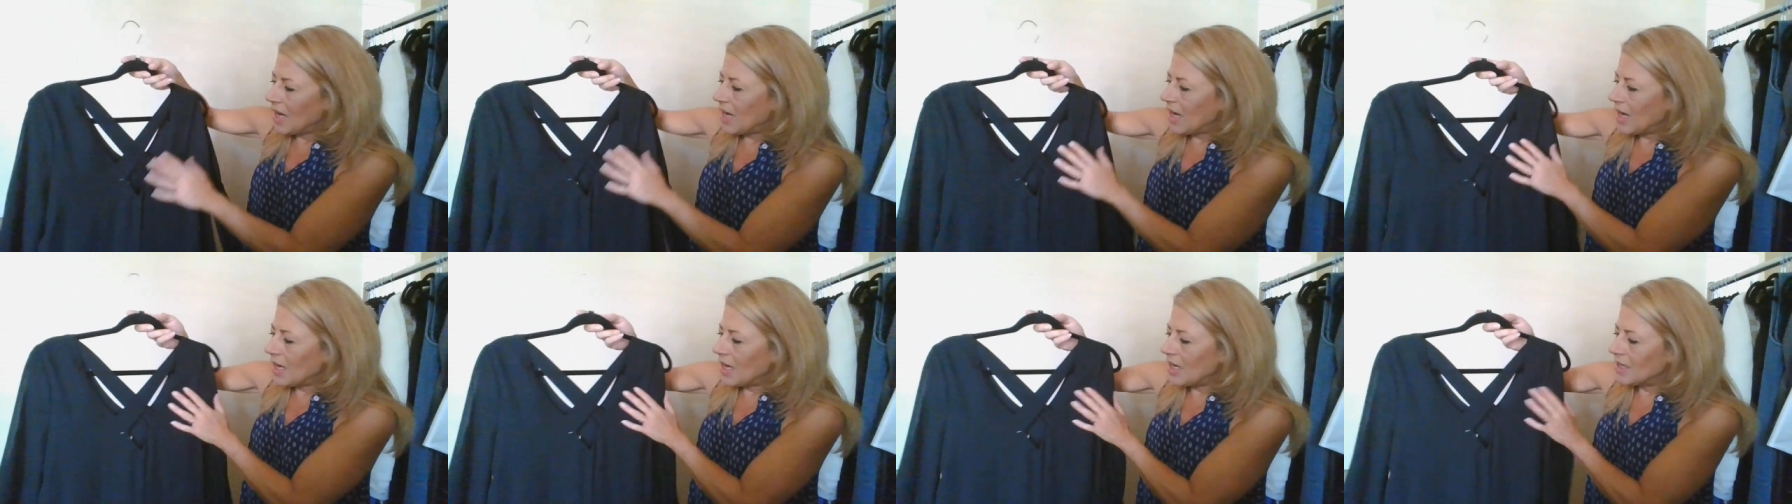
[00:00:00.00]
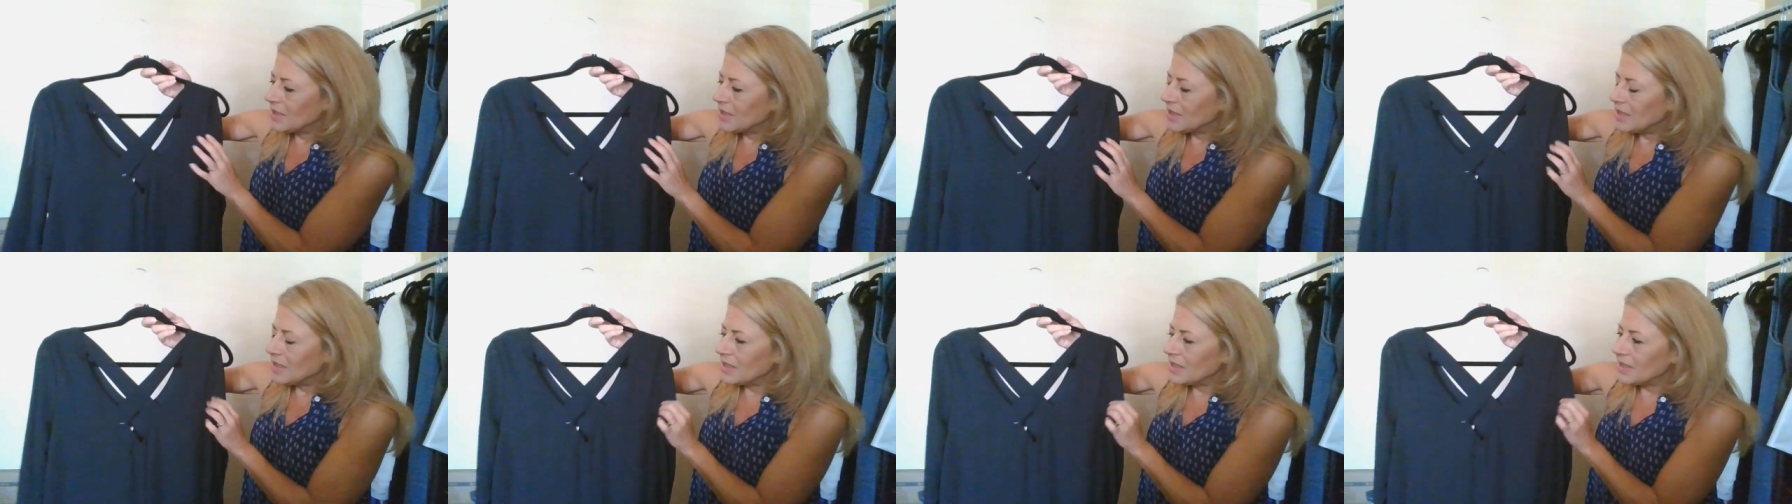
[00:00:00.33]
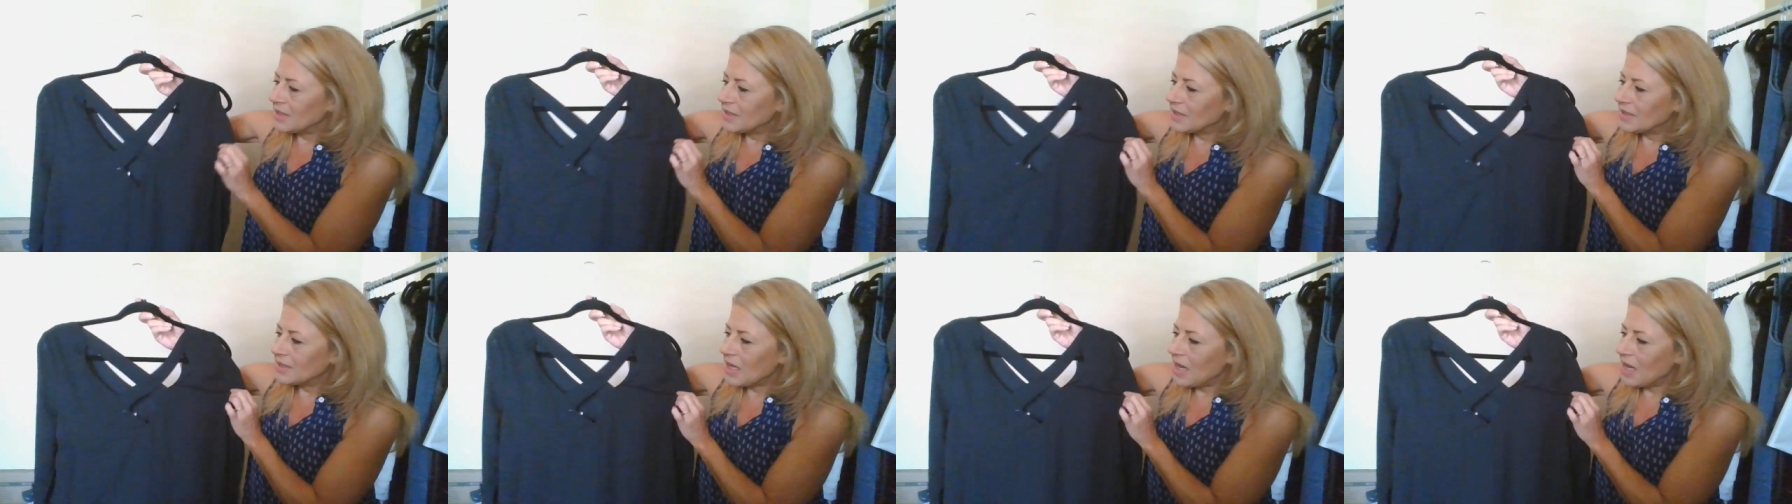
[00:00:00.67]
and
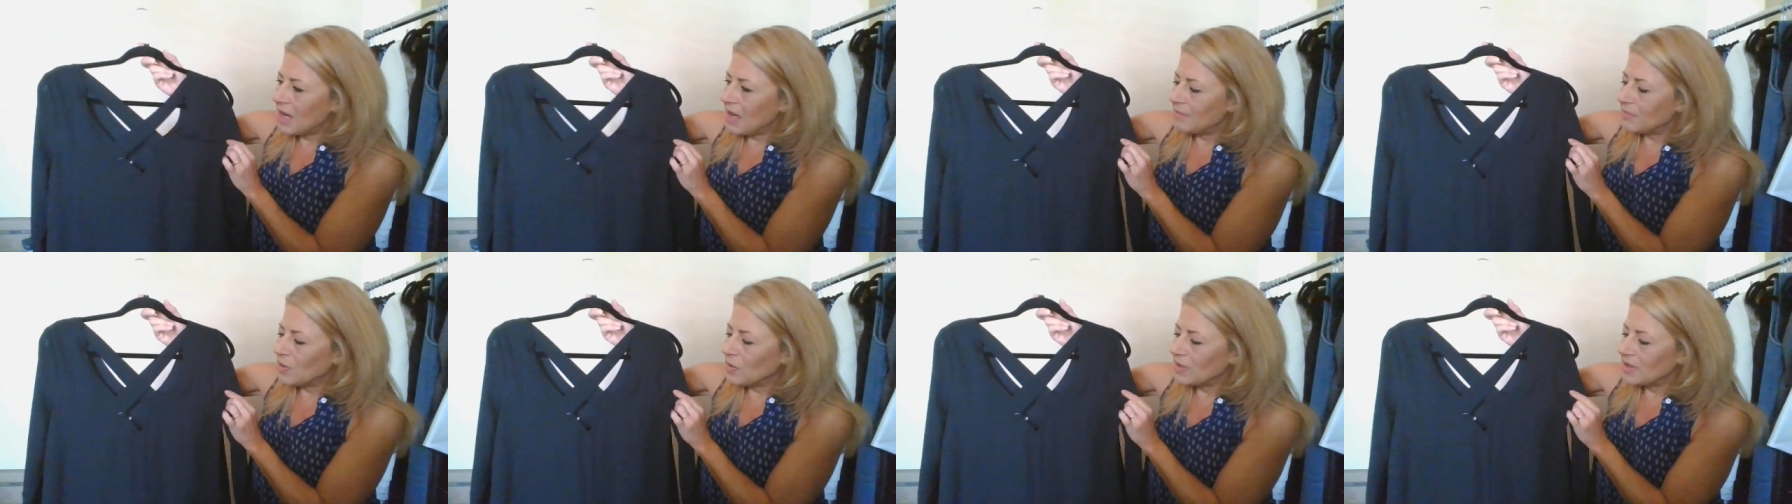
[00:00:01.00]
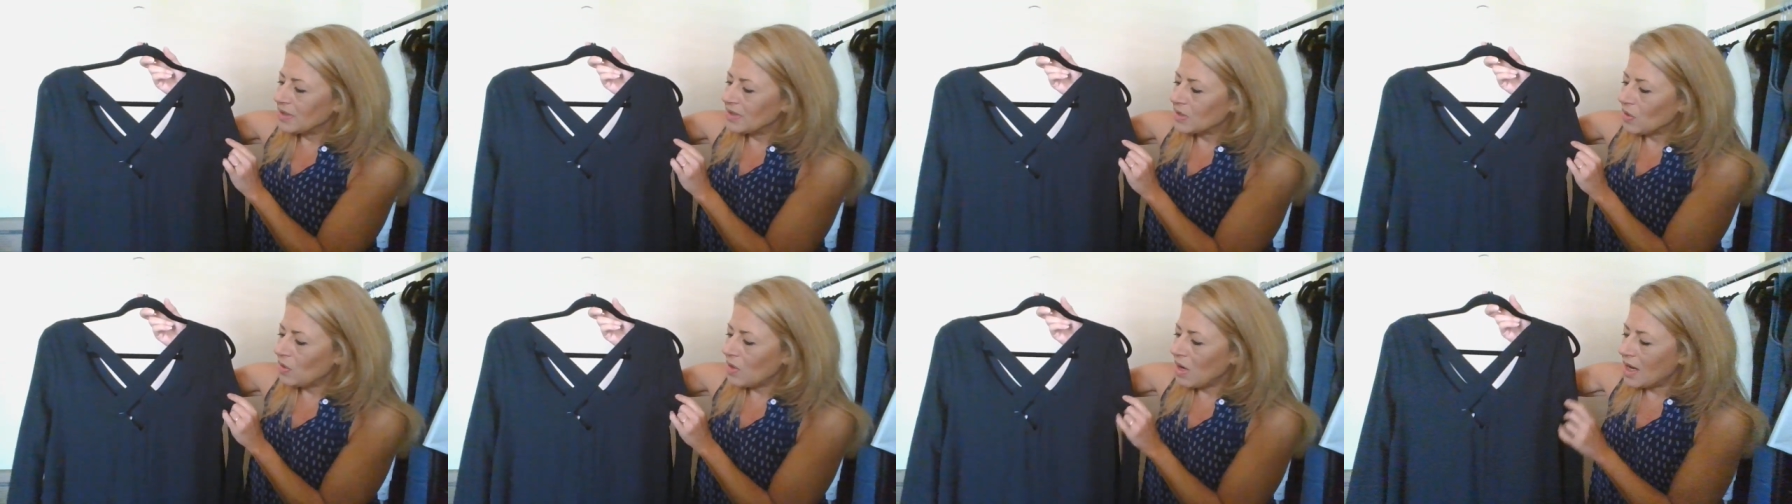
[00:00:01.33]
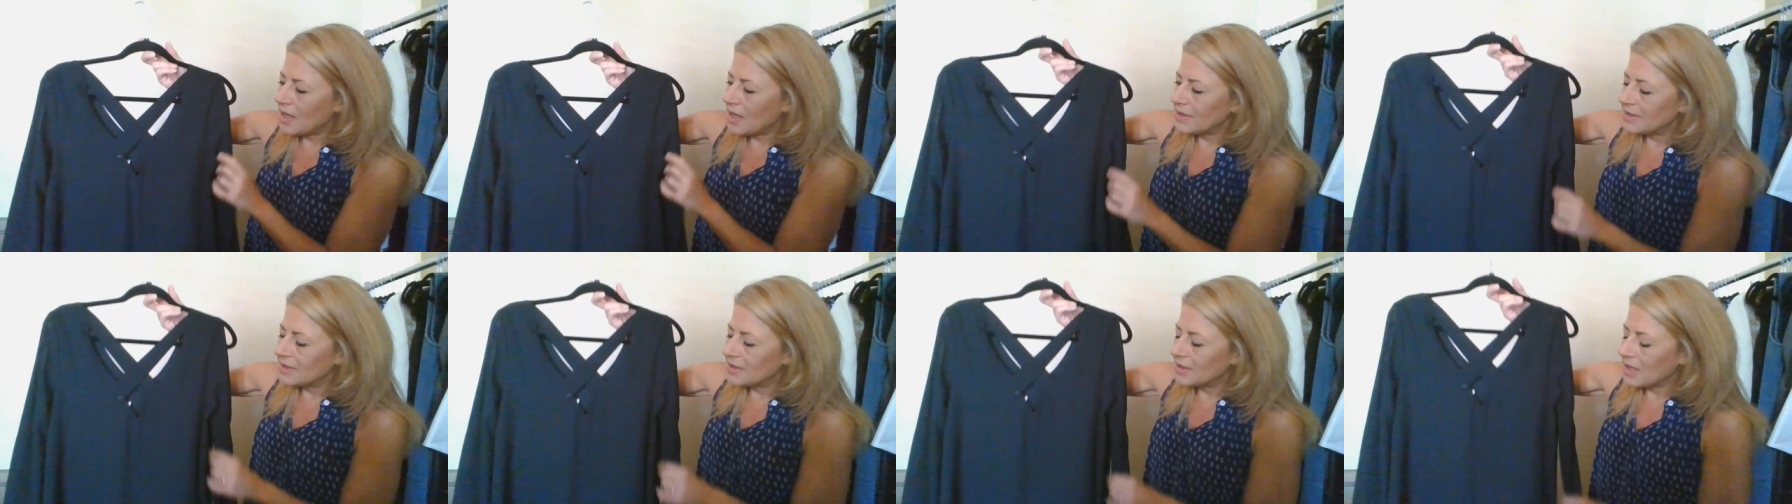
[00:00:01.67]
this um,
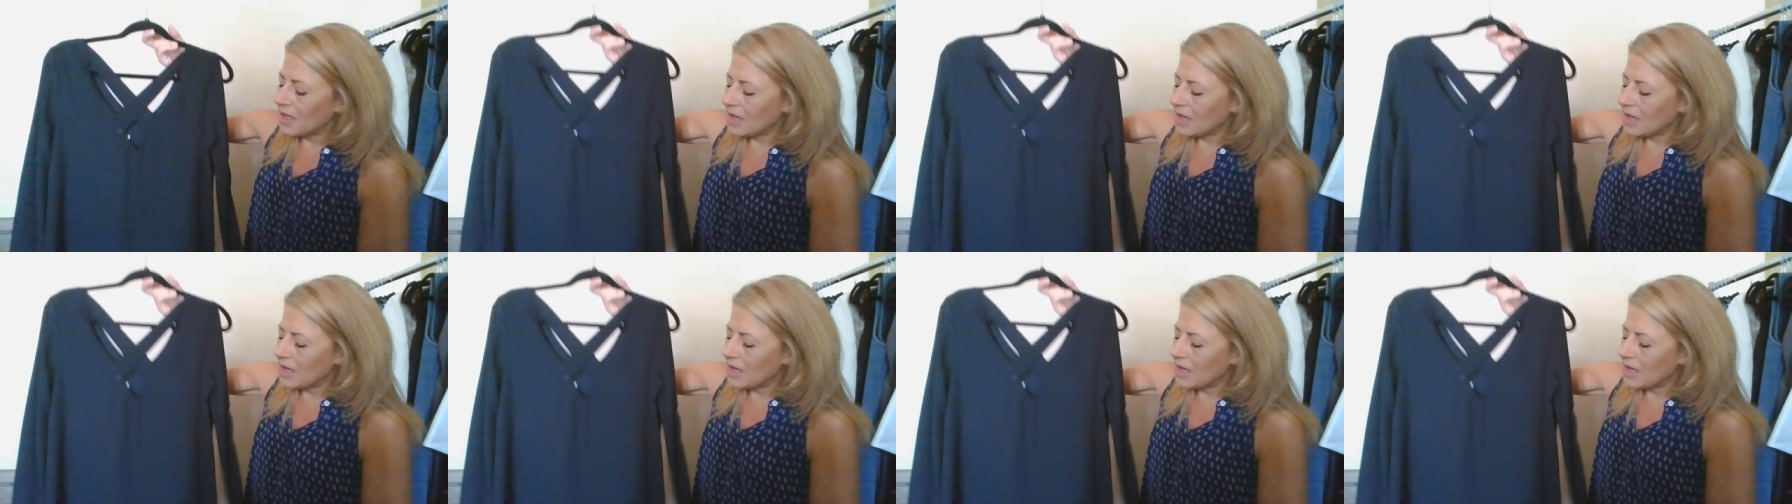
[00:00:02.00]
crisscross